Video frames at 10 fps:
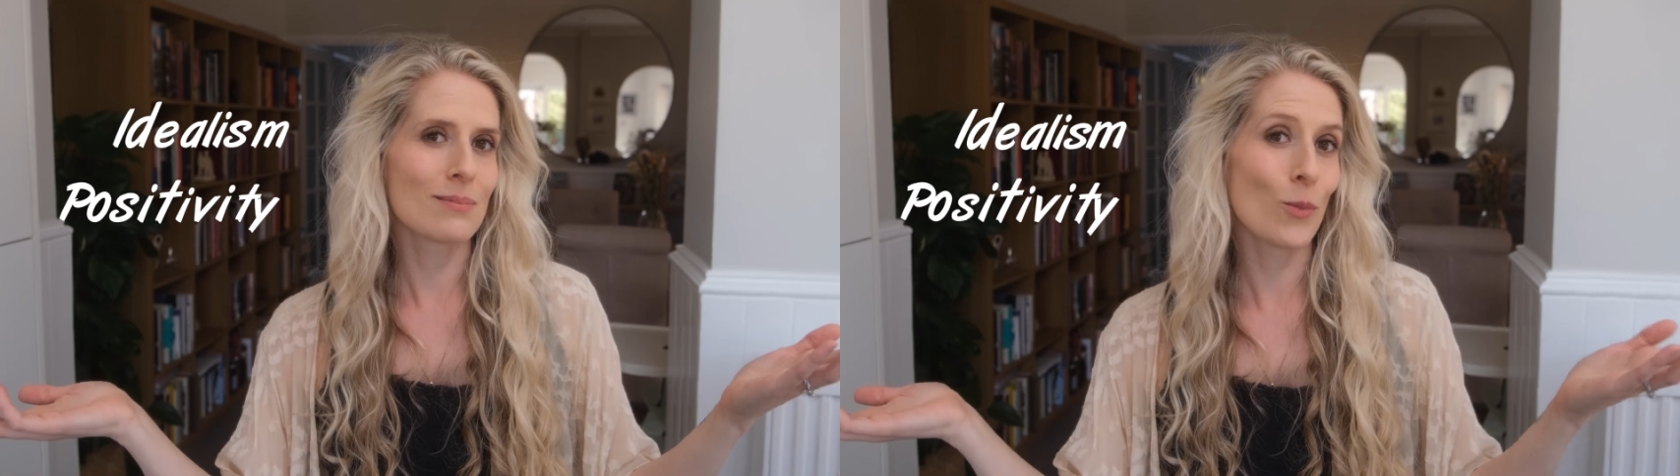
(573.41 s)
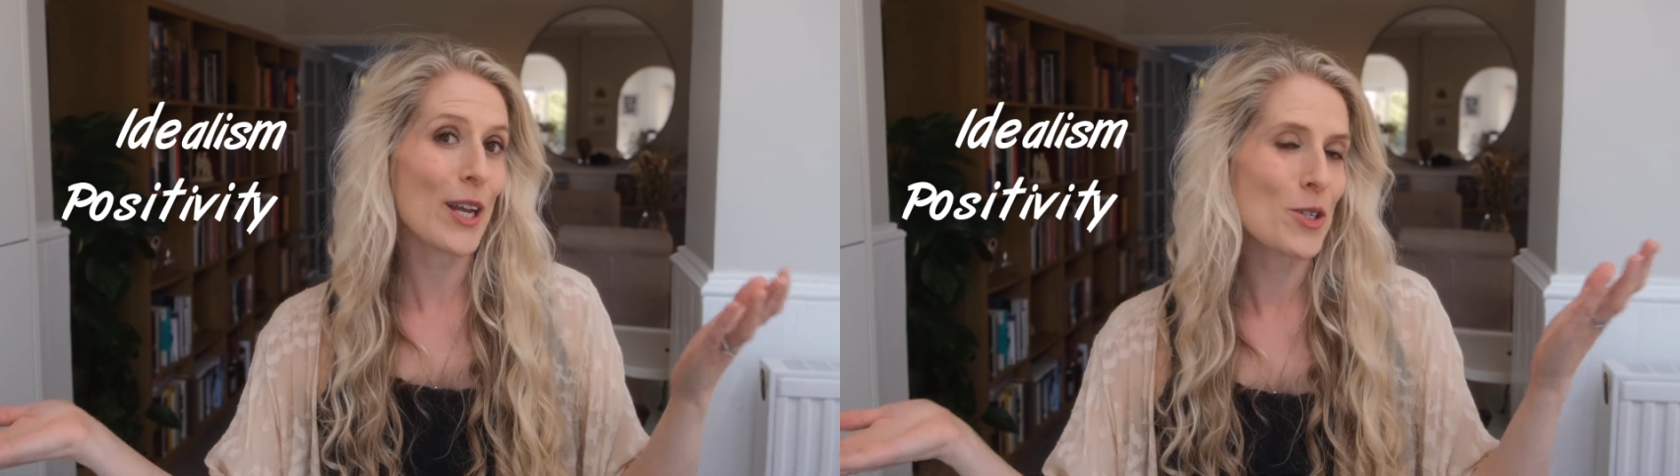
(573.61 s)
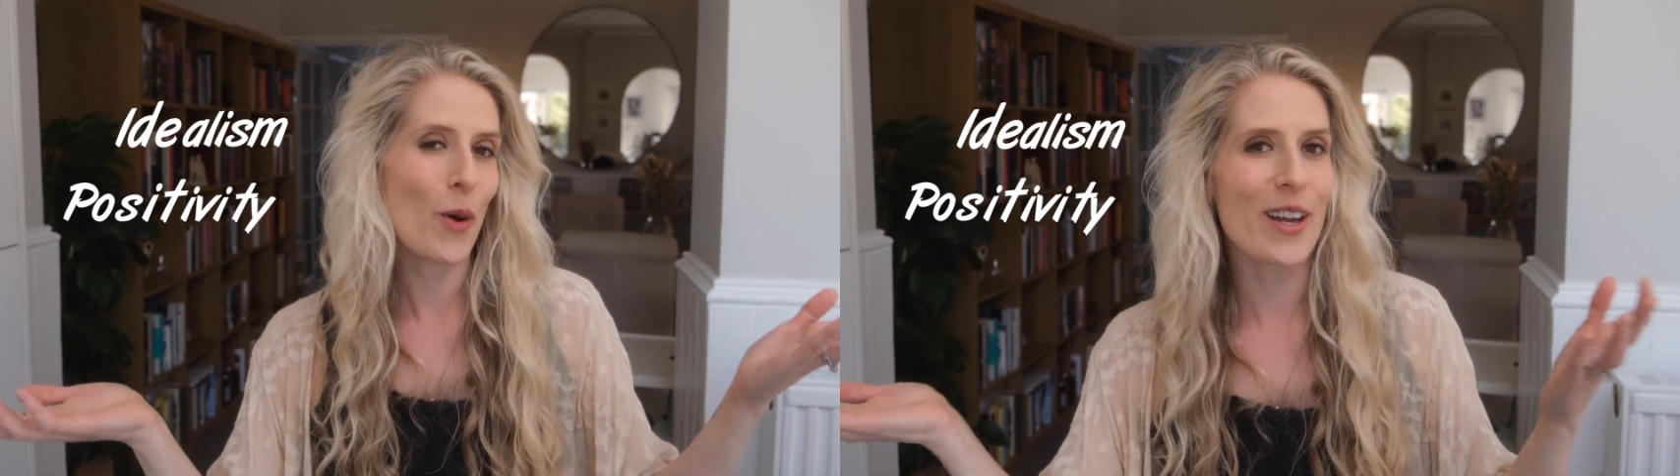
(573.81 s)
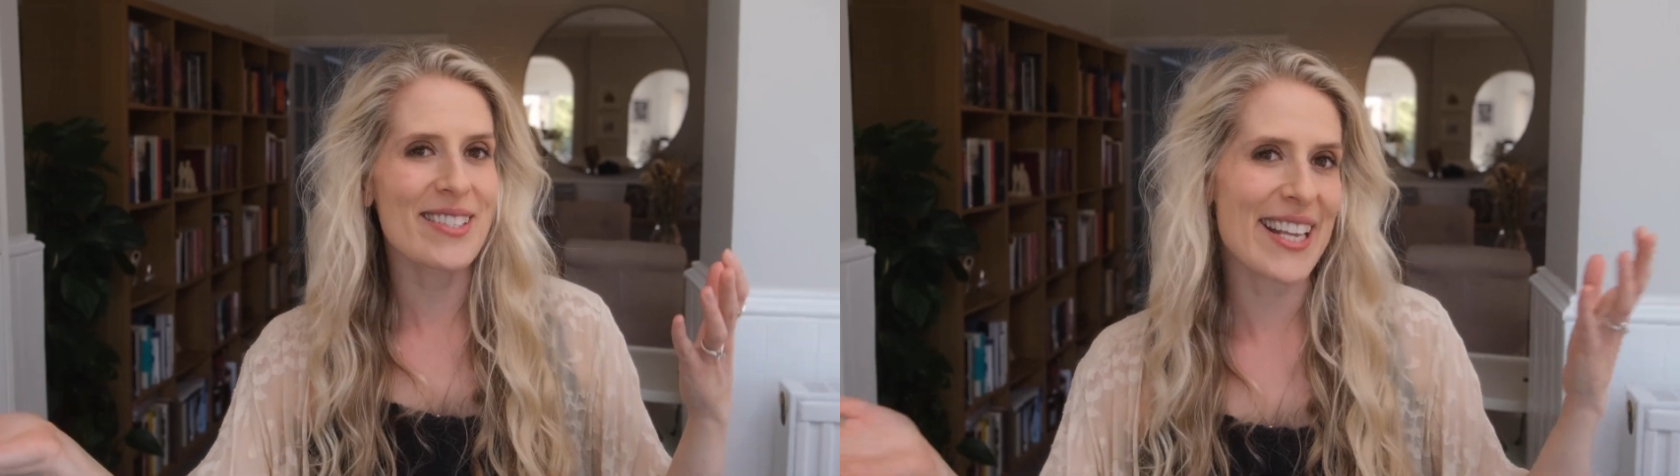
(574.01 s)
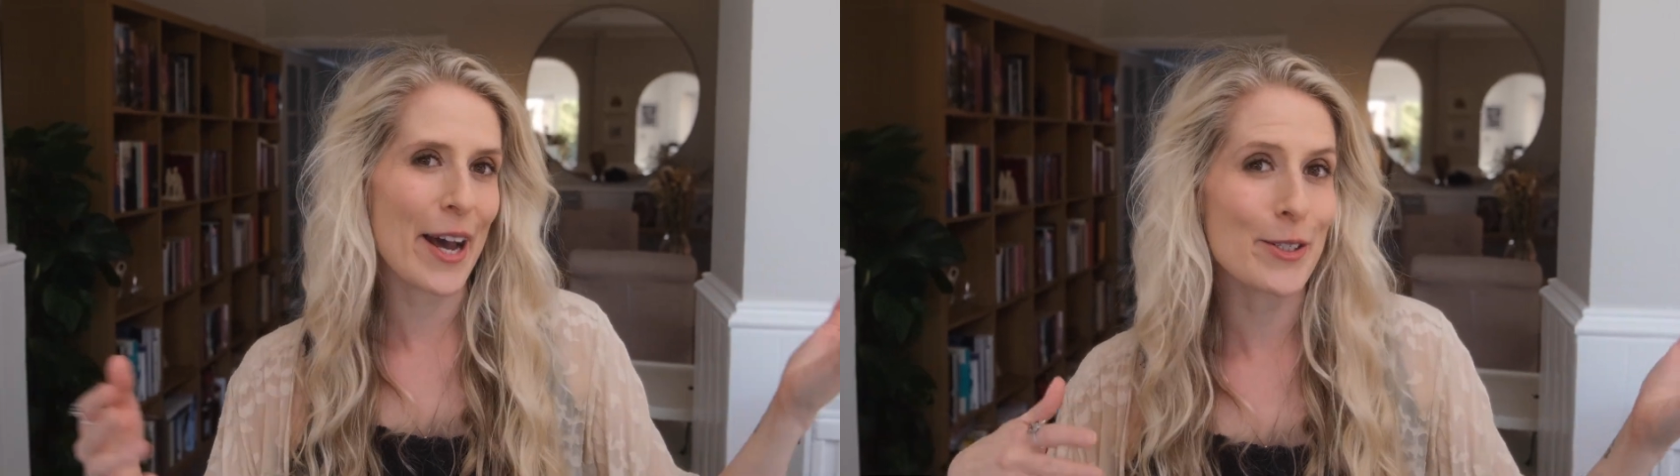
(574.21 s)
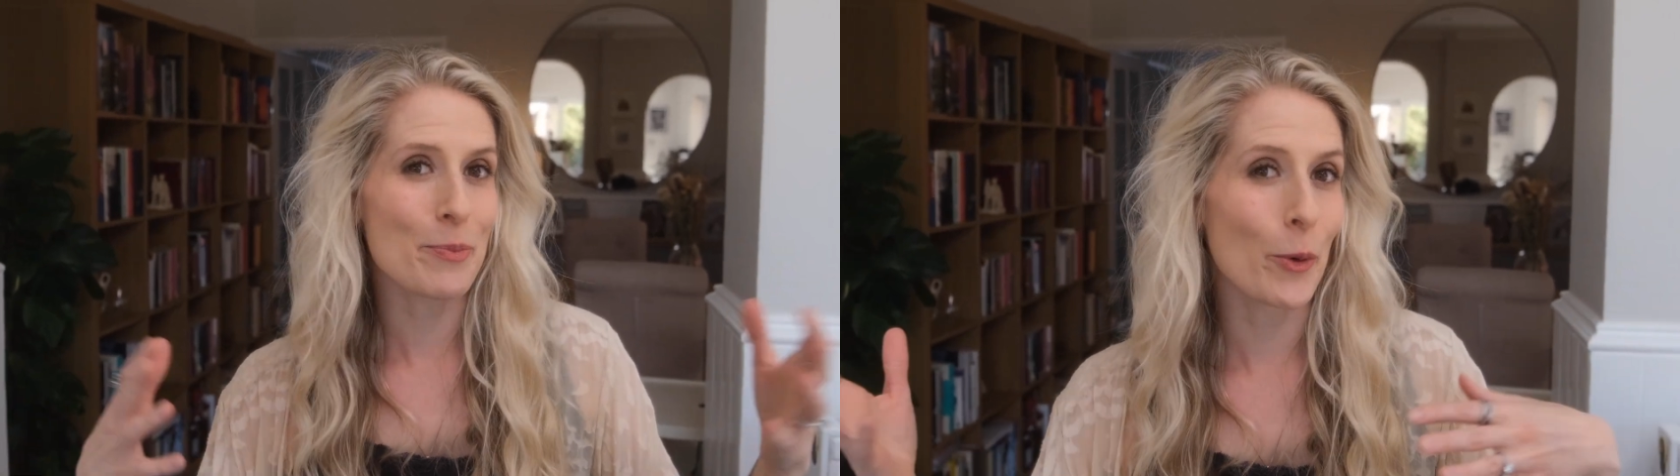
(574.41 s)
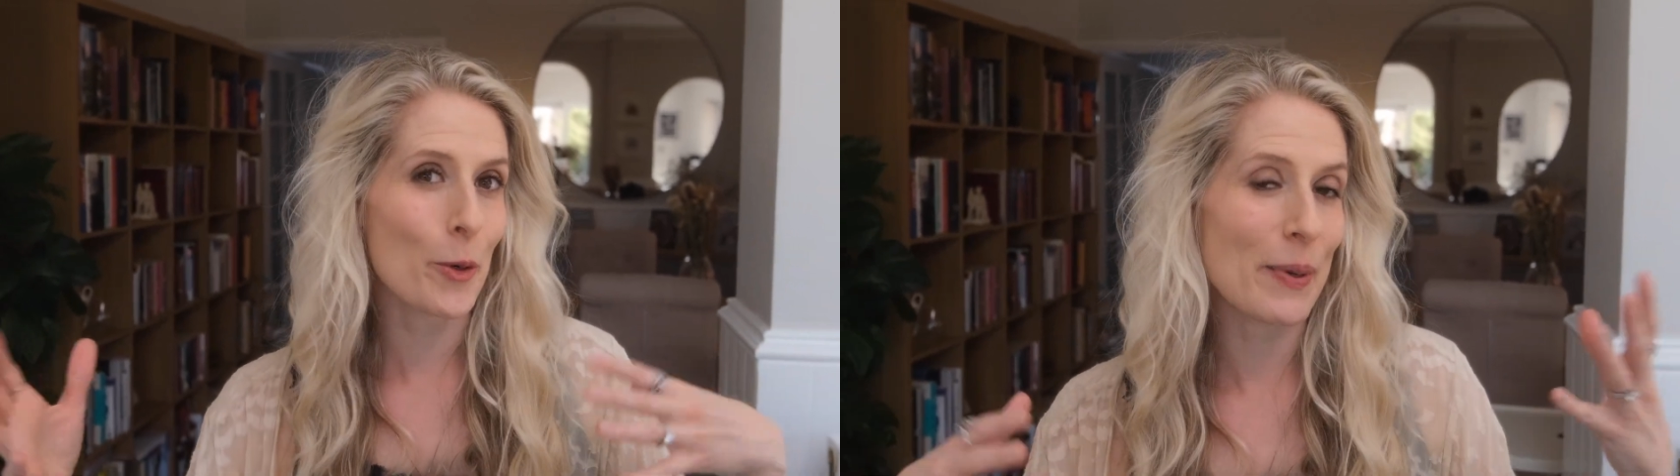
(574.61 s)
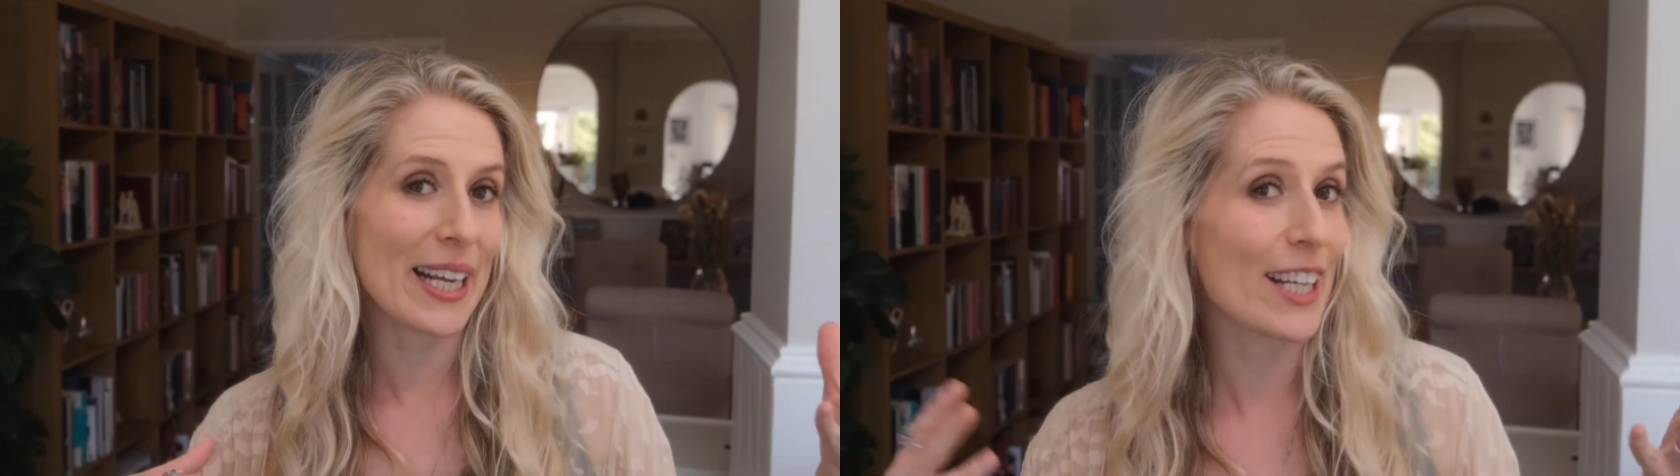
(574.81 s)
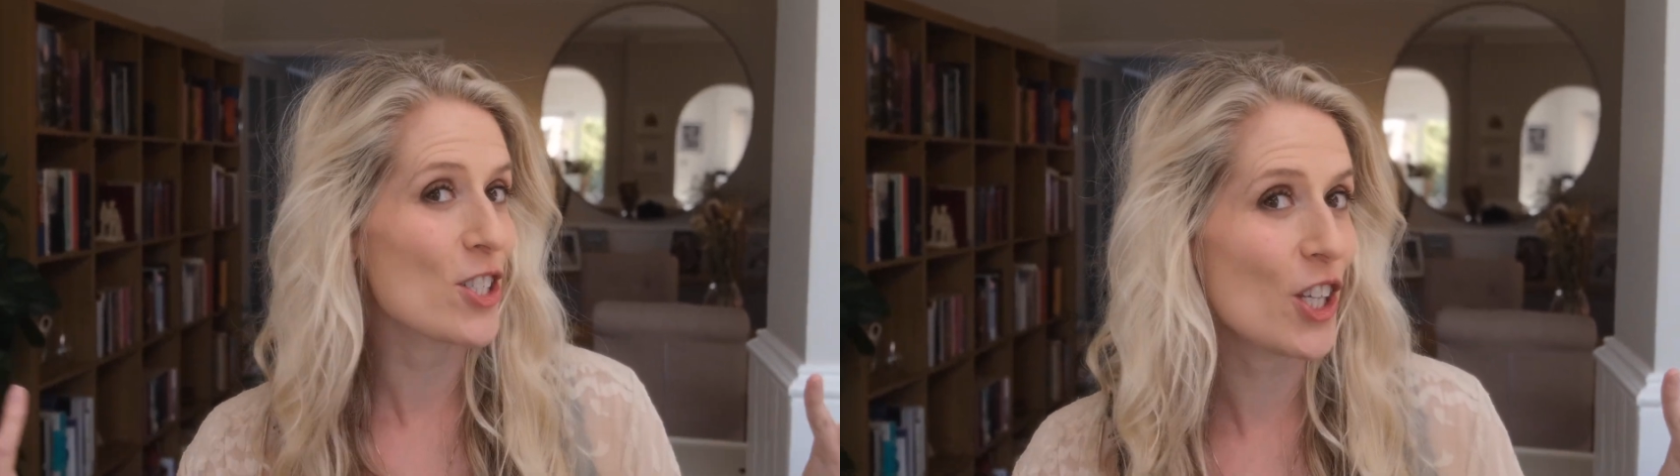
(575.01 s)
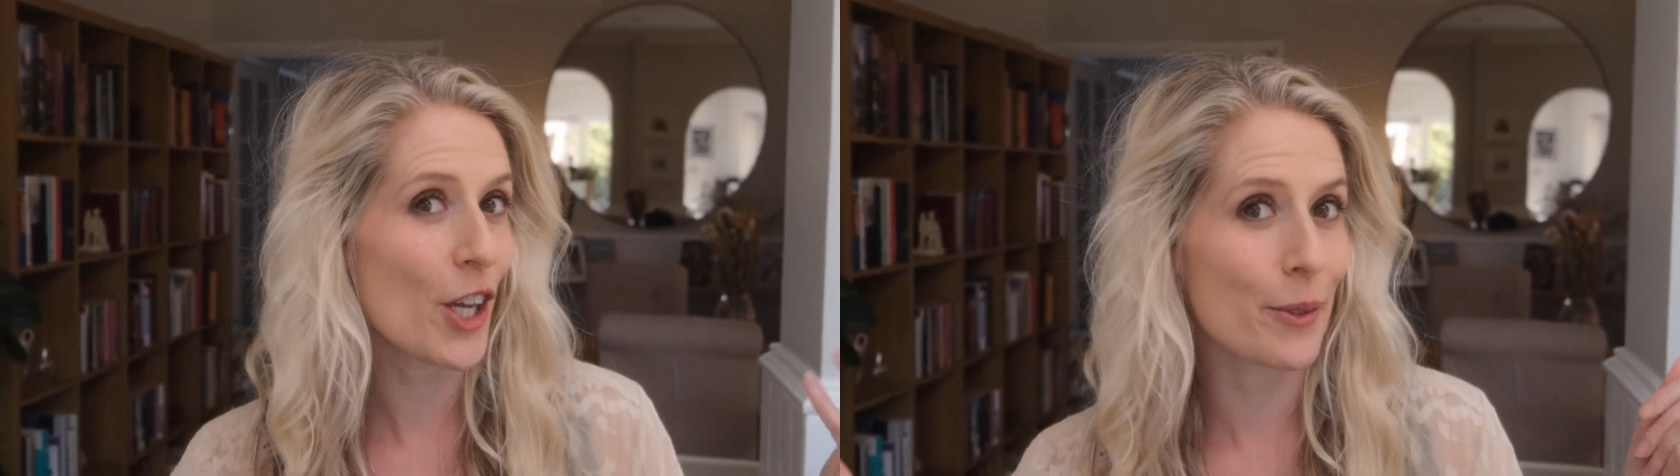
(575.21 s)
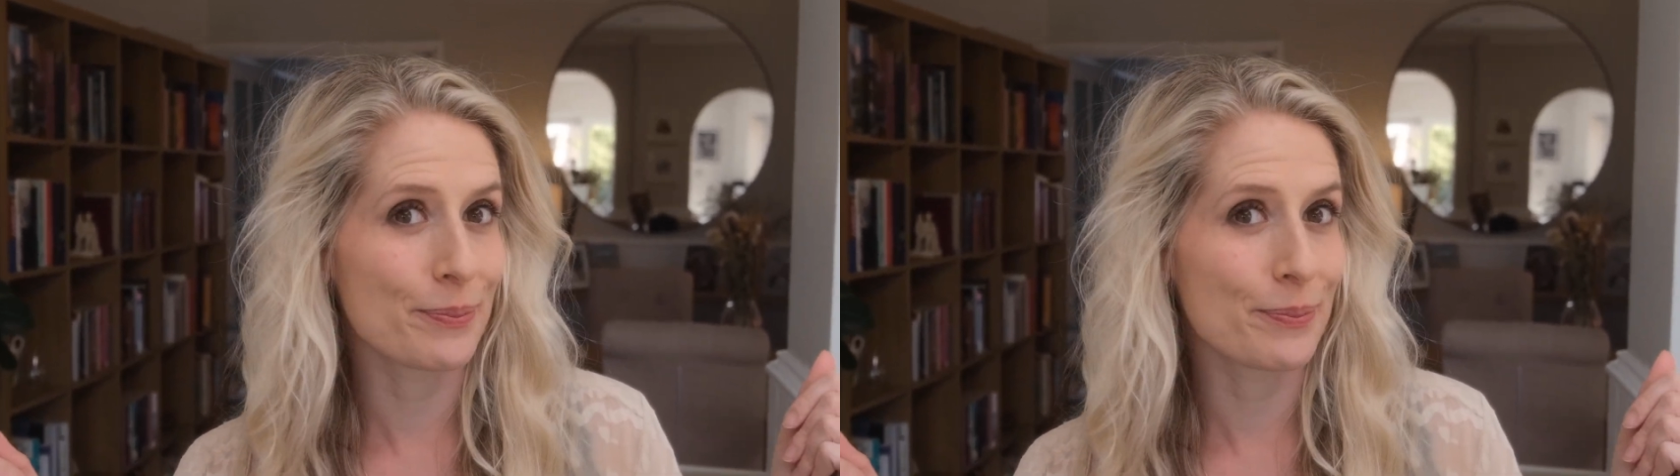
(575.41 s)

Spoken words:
Which one sounds more appealing to you?